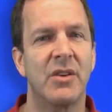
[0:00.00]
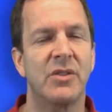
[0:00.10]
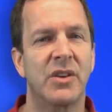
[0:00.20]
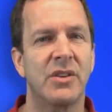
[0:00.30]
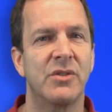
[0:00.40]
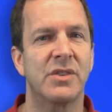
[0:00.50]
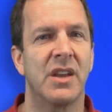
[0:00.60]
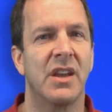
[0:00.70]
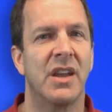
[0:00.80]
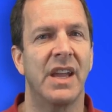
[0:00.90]
You can use,
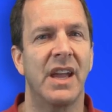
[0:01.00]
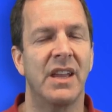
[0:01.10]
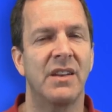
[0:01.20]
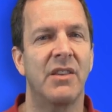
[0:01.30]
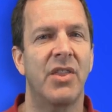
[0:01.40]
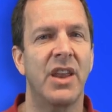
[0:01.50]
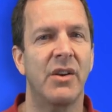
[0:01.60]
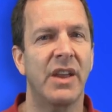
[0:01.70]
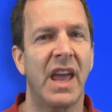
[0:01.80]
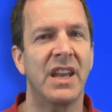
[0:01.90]
in
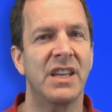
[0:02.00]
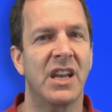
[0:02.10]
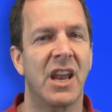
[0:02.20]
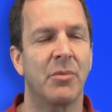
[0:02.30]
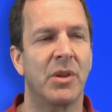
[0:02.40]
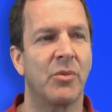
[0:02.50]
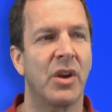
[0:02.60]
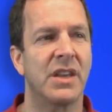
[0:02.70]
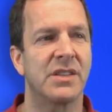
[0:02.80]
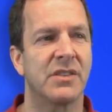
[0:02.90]
theory, any DNA
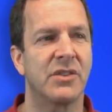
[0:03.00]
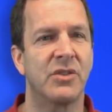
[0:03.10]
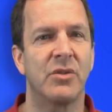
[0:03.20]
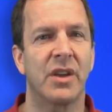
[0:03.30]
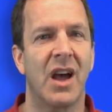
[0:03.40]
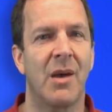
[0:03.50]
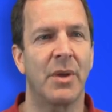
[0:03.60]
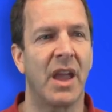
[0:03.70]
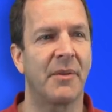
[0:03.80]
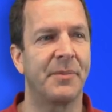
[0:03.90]
polymerase to do the
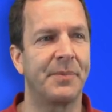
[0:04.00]
copying.